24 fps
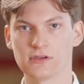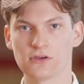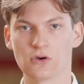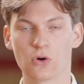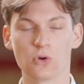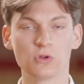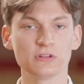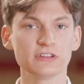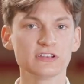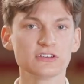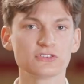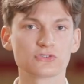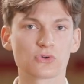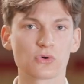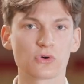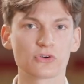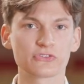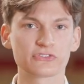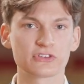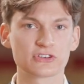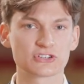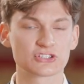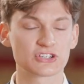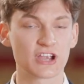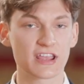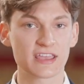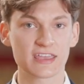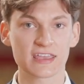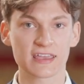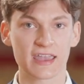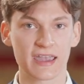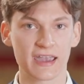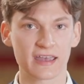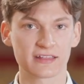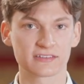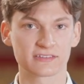Holding doors and shaking
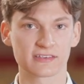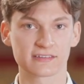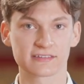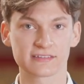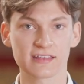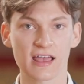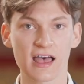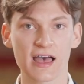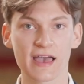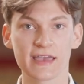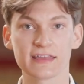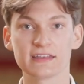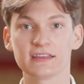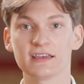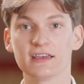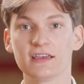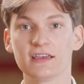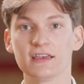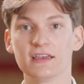hands aside,